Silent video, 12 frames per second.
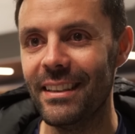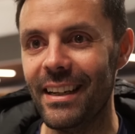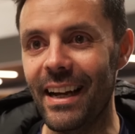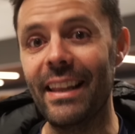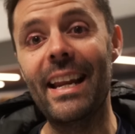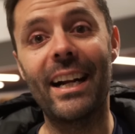
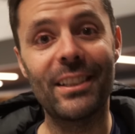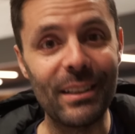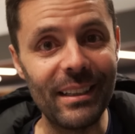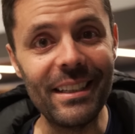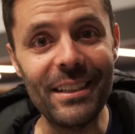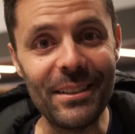and then
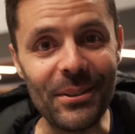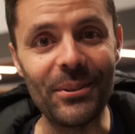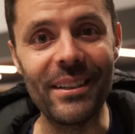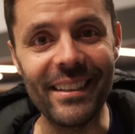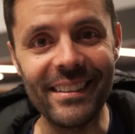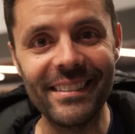actually
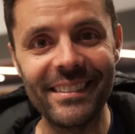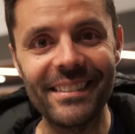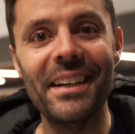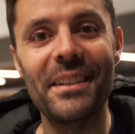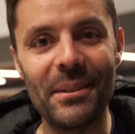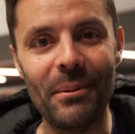doing it
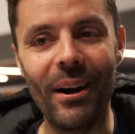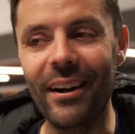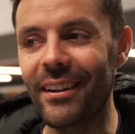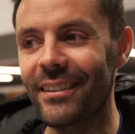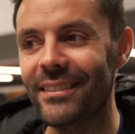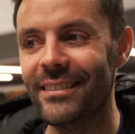tomorrow.